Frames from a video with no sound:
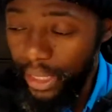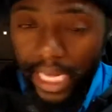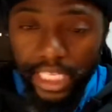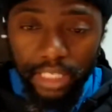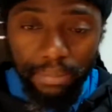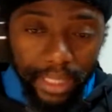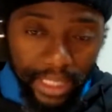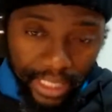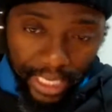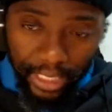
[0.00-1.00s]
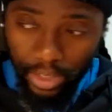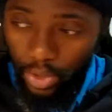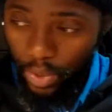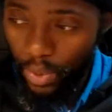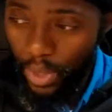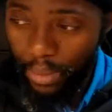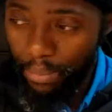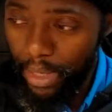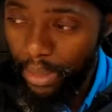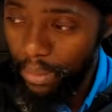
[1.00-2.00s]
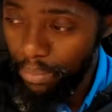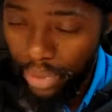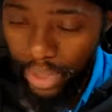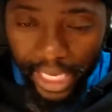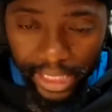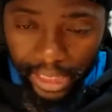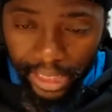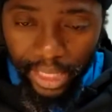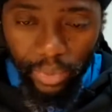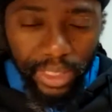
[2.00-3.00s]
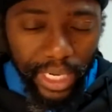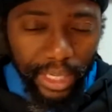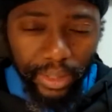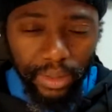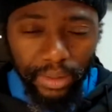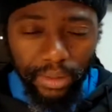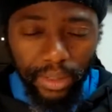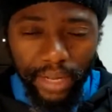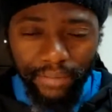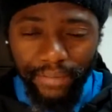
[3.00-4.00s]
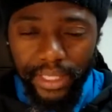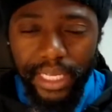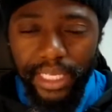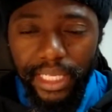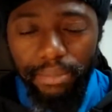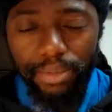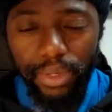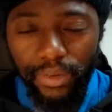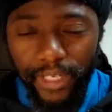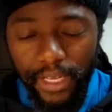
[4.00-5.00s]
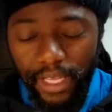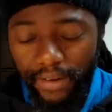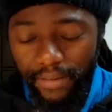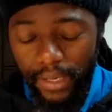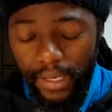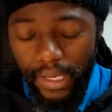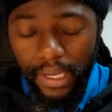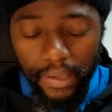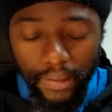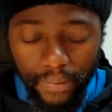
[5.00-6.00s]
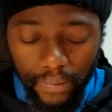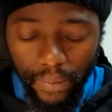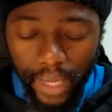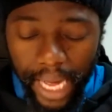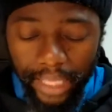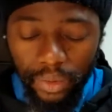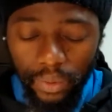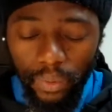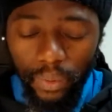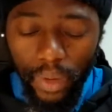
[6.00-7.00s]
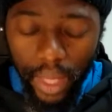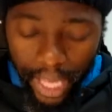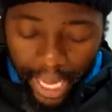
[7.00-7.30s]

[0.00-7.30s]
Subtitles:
dance piece, they saw a production that was like emphasizing the beauty of South Africa. So I do